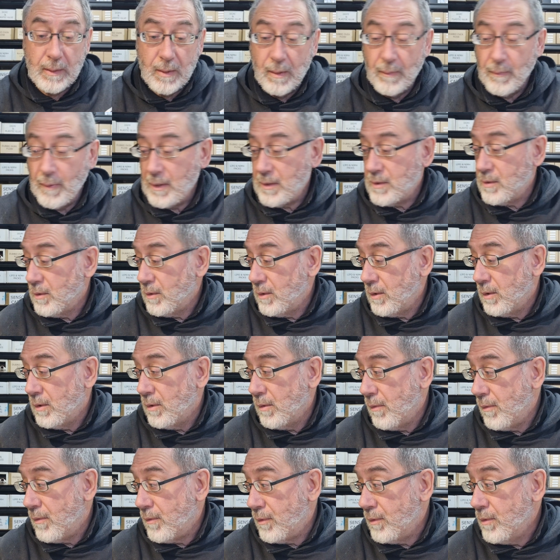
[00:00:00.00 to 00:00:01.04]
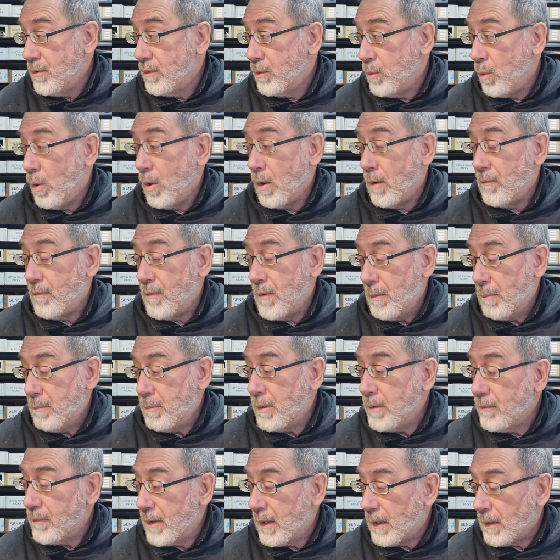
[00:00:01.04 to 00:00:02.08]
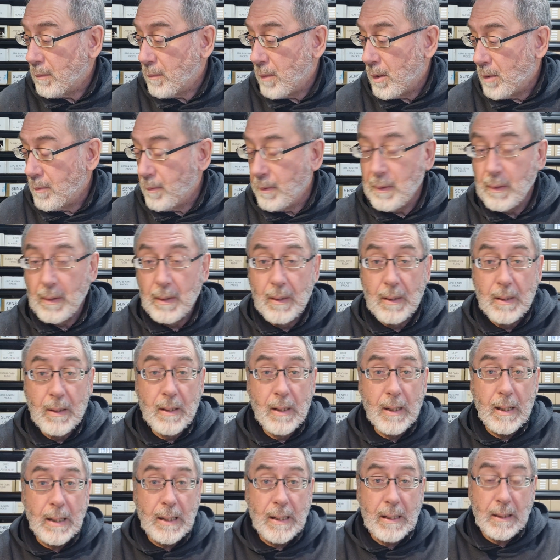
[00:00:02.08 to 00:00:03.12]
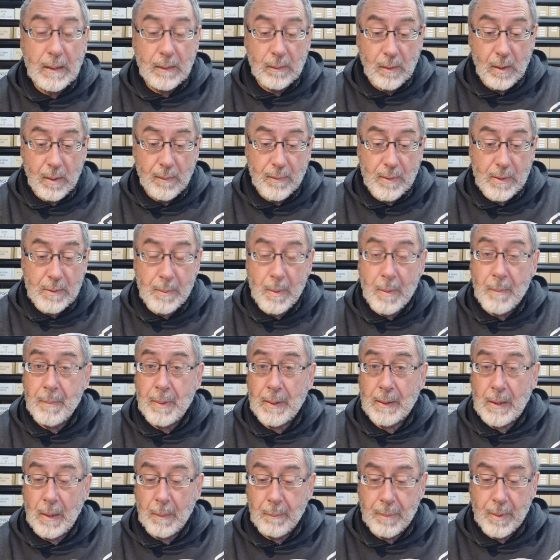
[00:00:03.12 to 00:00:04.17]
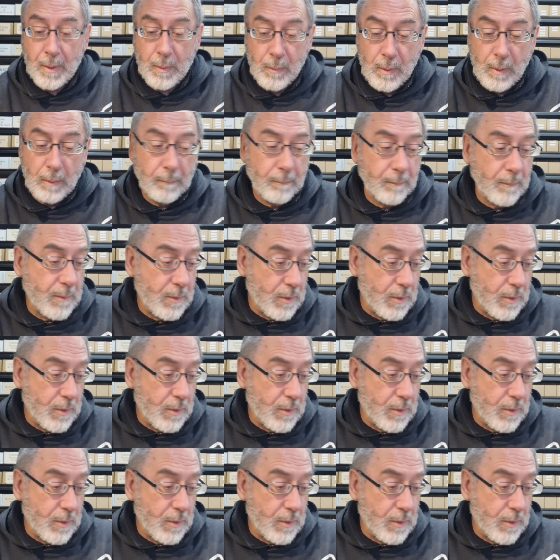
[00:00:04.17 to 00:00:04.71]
And I've actually gone through quite a fair bit of it at the moment. A lot of it's been picked up pretty well.